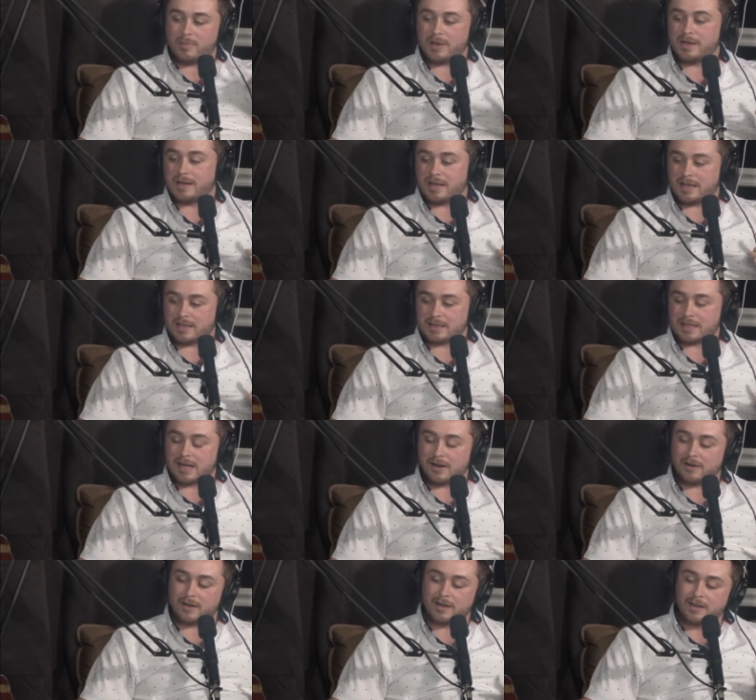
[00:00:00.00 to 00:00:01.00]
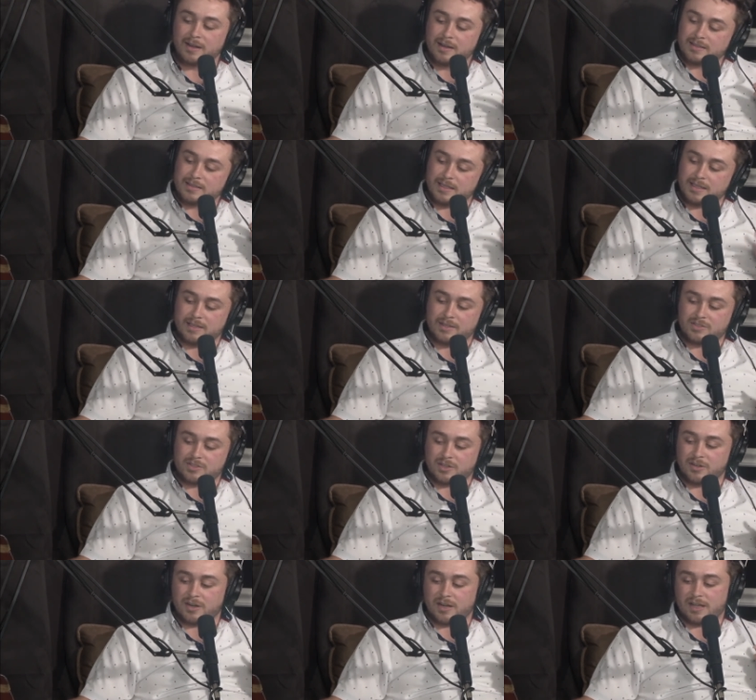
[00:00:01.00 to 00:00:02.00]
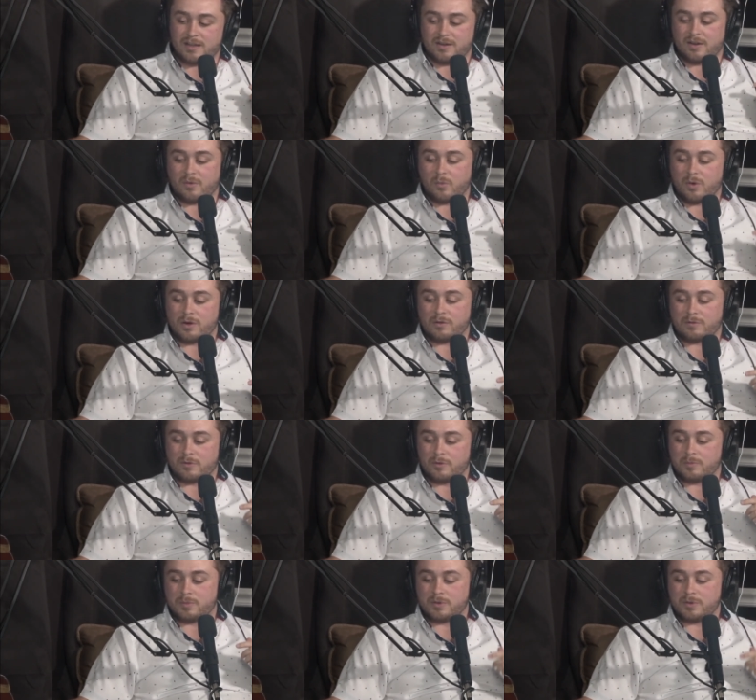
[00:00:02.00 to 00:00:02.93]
Pinhead Larry, the intern, and our wonderful